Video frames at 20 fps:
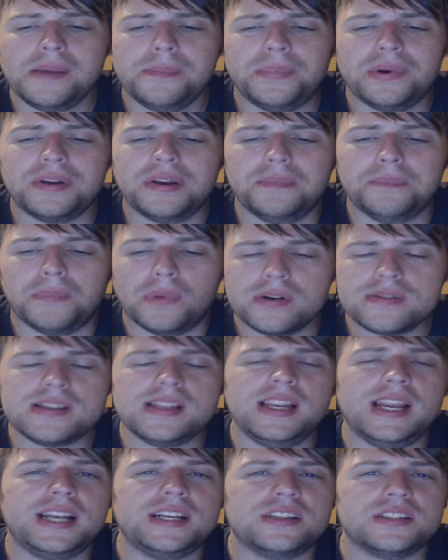But
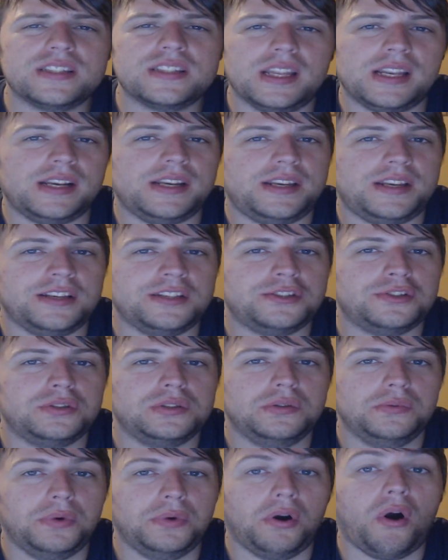mostly I just think
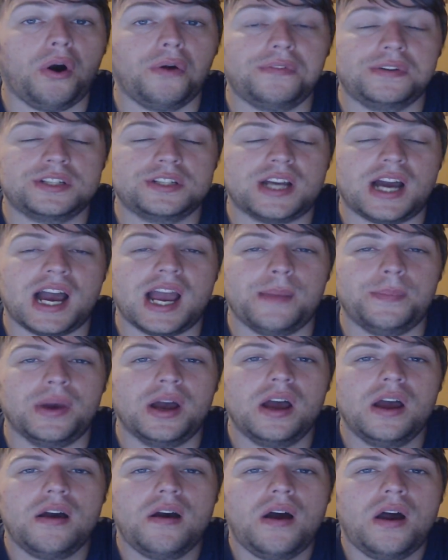this will over time
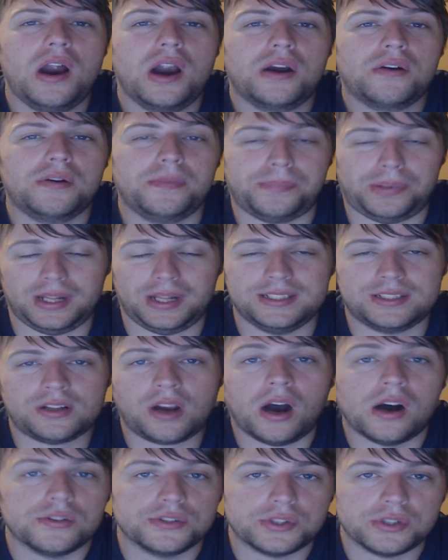replace
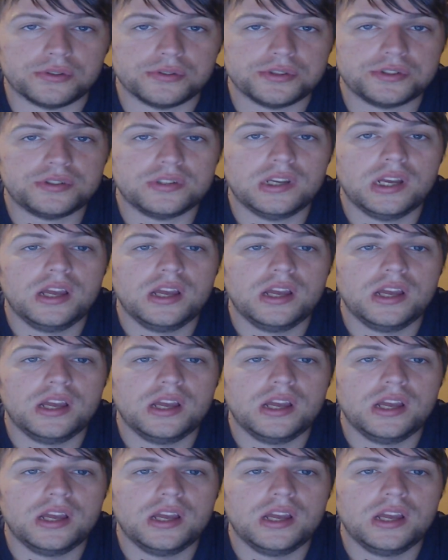consoles.